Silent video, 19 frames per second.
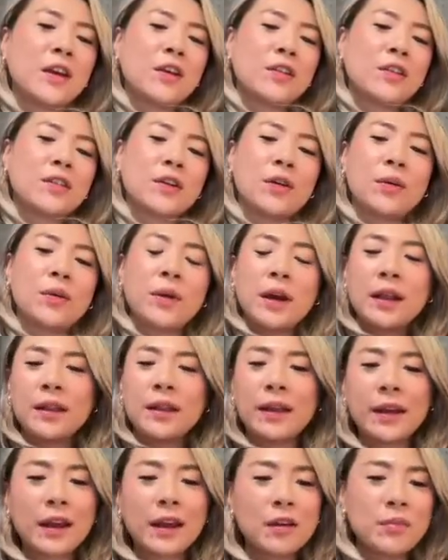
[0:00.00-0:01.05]
So
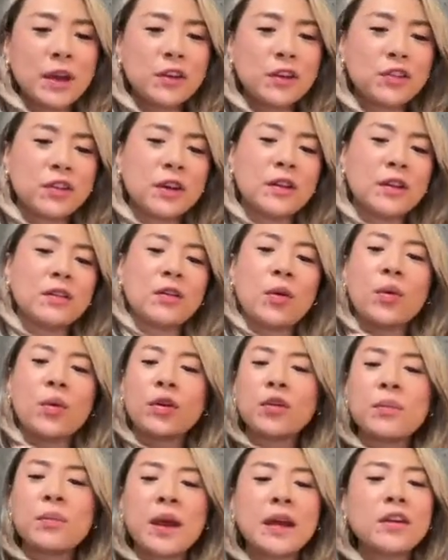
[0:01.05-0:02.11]
like I mentioned,
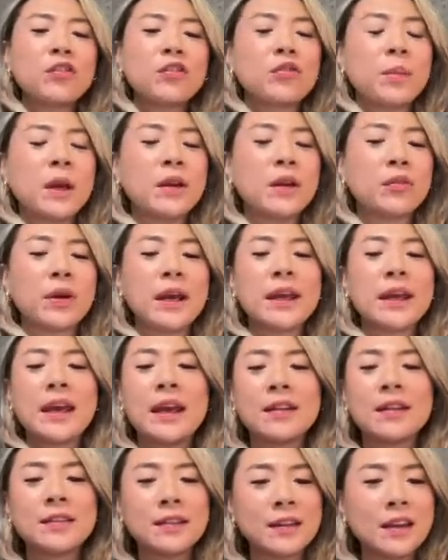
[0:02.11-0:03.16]
order management, right?
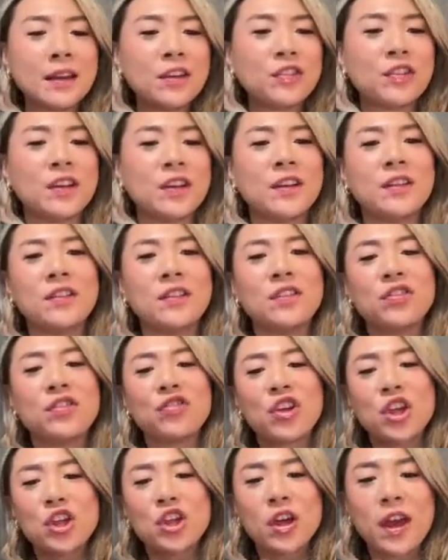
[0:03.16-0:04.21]
Cancellations,
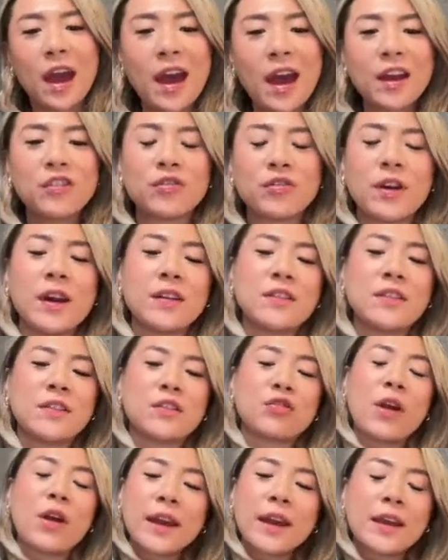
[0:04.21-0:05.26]
changing address,
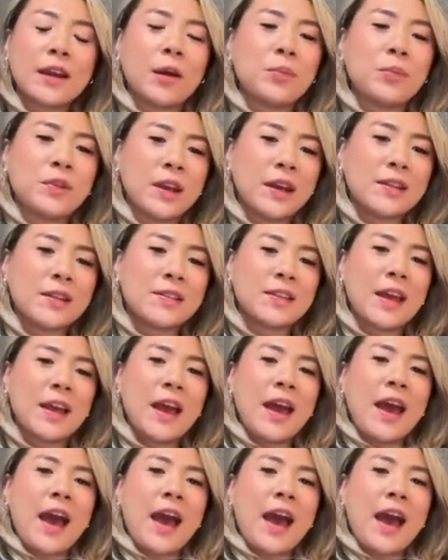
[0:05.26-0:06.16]
tracking updates.